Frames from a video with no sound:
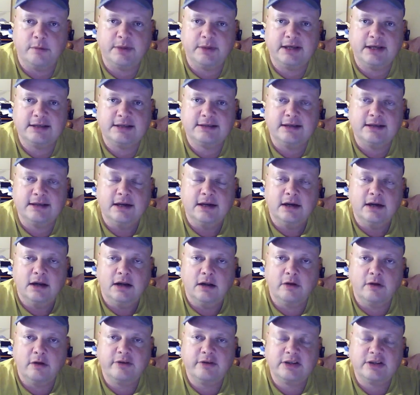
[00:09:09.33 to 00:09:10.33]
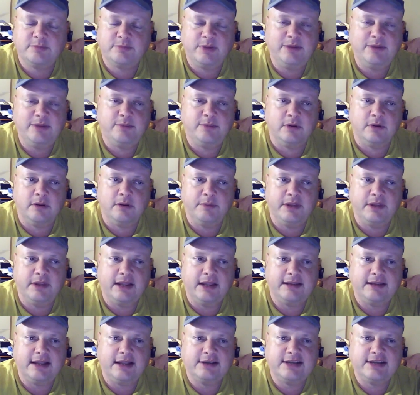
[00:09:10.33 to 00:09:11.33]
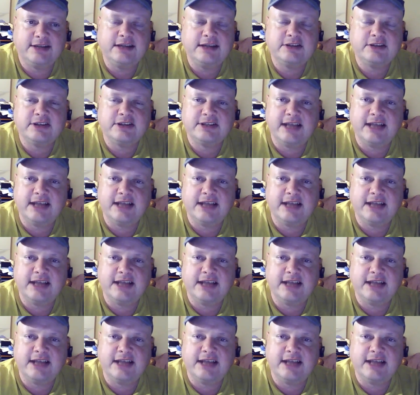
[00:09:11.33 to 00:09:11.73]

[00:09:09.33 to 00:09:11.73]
Because a lot of these people, I mean, they're essentially